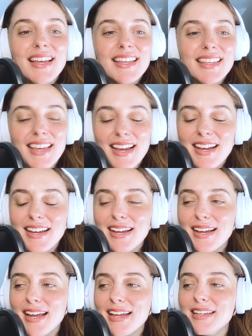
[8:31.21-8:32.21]

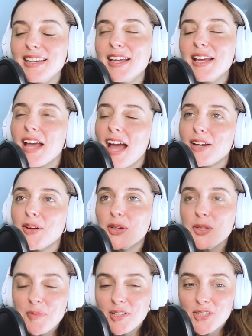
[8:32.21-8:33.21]
Yeah. And I know
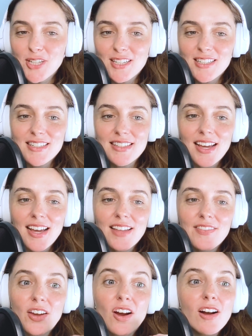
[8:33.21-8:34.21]
you mentioned
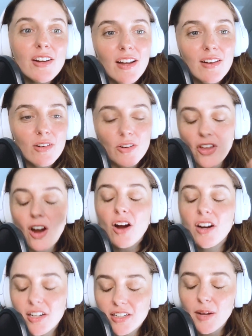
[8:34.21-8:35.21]
that the hard out or the
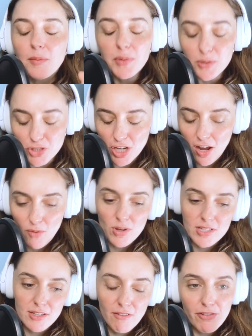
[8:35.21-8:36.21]
hard kombucha
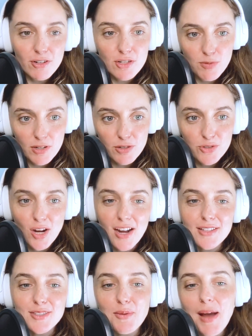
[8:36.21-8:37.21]
was the first one you
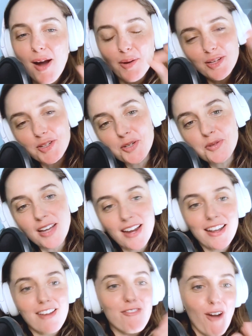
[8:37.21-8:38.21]
tried. So how did you get
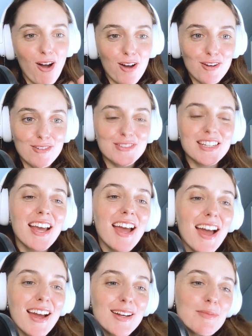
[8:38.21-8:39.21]
involved?
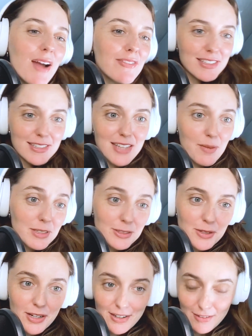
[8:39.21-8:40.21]
Obviously, Sam and Luke
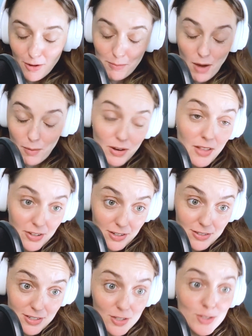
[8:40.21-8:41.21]
are
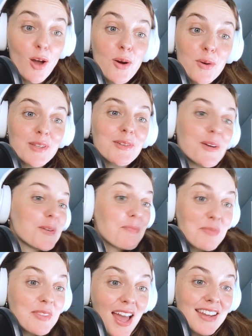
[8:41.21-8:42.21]
brothers. So,
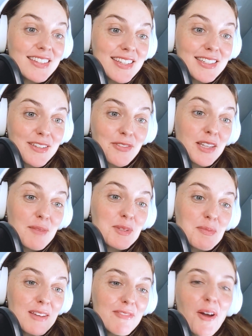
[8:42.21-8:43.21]
that is easy for them
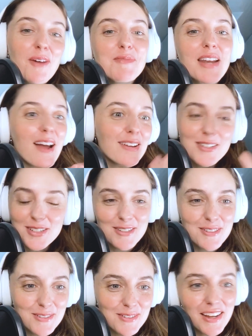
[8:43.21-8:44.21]
to be involved. But how did
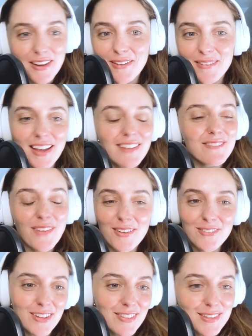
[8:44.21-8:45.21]
you, get
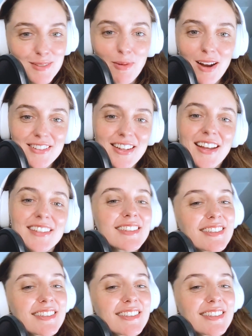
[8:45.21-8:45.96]
involved with this project?